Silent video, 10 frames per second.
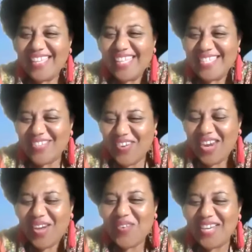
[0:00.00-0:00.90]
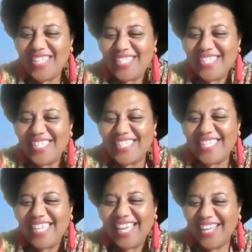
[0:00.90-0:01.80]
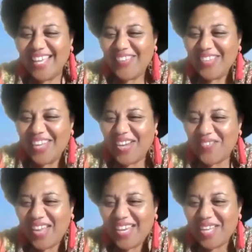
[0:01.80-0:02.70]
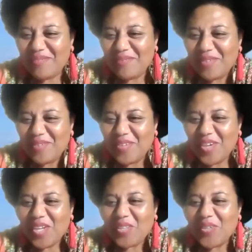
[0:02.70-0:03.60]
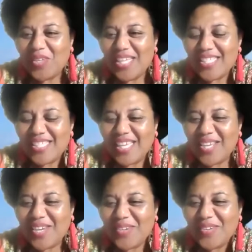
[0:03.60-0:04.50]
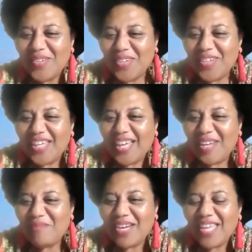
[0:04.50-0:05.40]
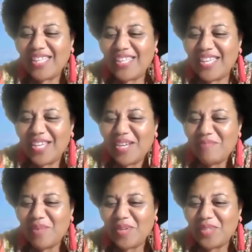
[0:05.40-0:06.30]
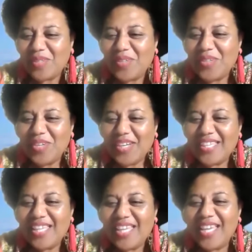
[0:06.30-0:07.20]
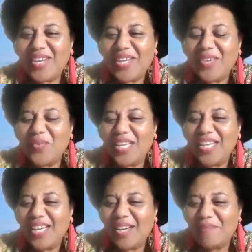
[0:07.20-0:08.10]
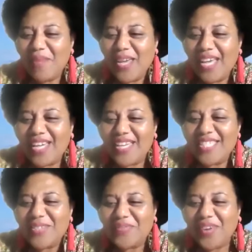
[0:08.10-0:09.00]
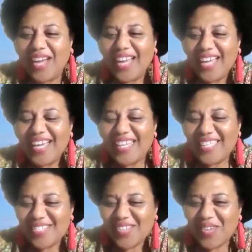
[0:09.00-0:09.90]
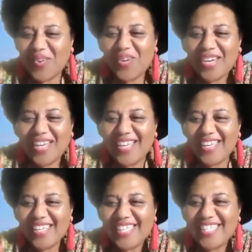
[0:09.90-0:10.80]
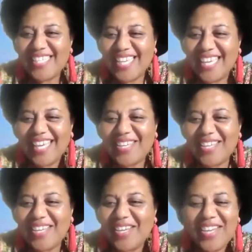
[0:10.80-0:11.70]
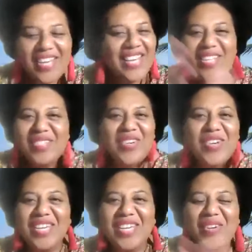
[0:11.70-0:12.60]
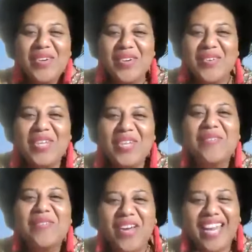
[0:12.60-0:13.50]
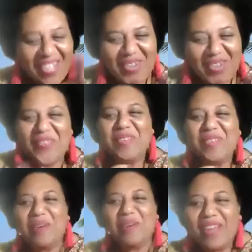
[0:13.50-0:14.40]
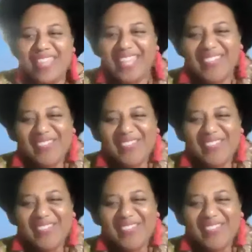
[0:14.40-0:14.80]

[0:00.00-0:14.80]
This is all our listeners here. Vinaka Vakalevu, Tulia Seru, Marietta Ringamoto, Terry, William, Christopher, so they're all listening here and enjoying your Willy Wala. Go for it, my brother.